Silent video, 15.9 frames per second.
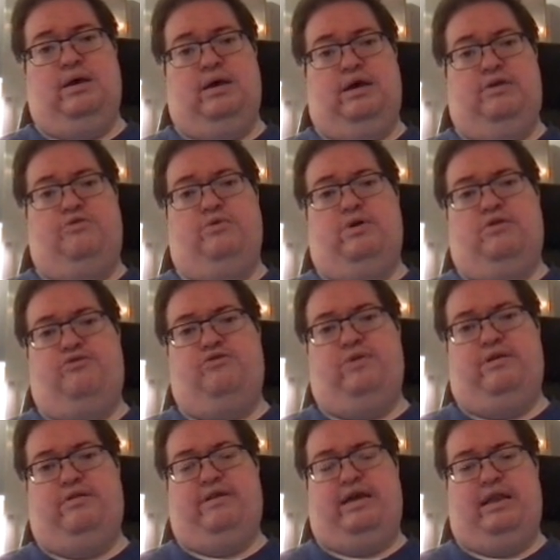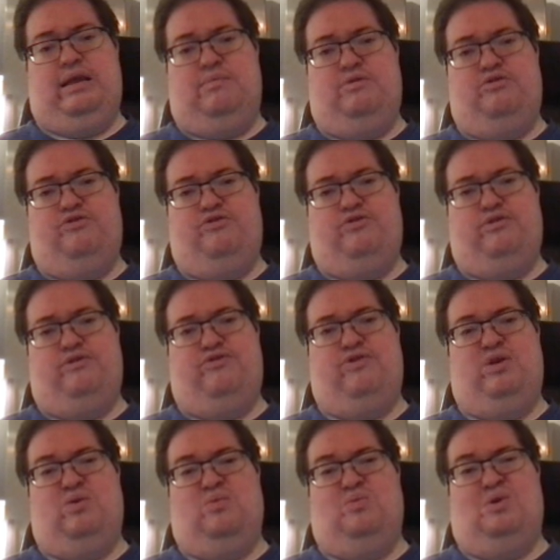And to illustrate that, let me just
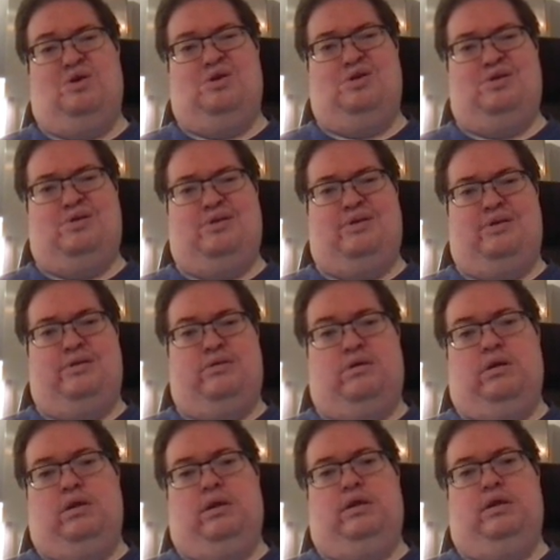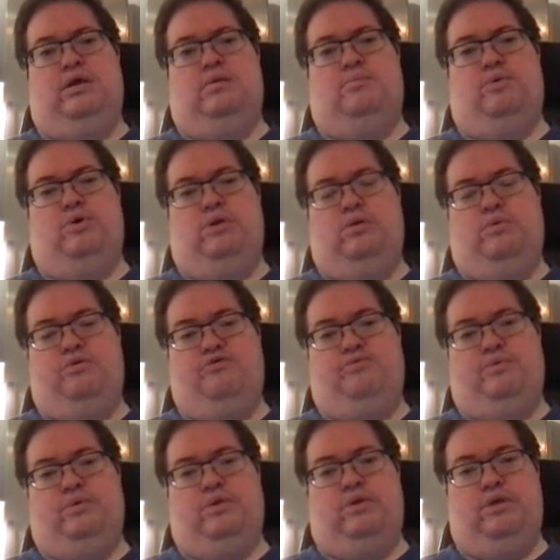consider one nonlinear model, which
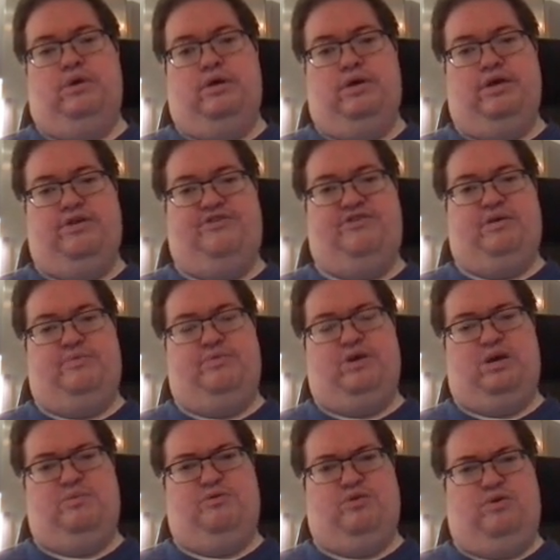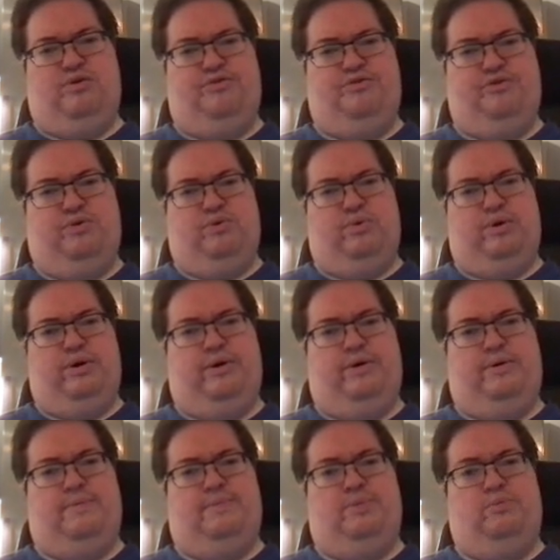we'll sometimes also
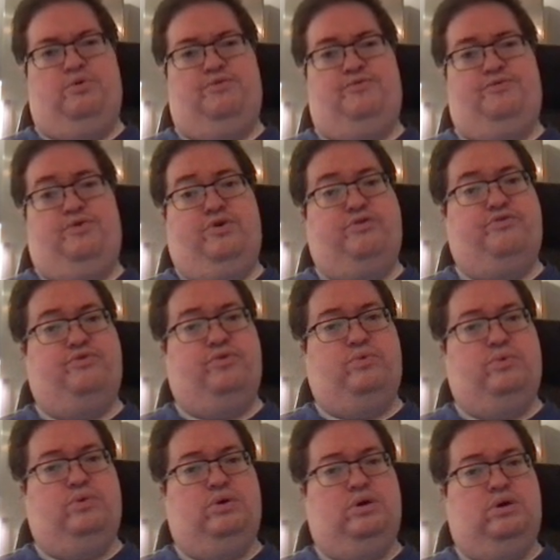refer to,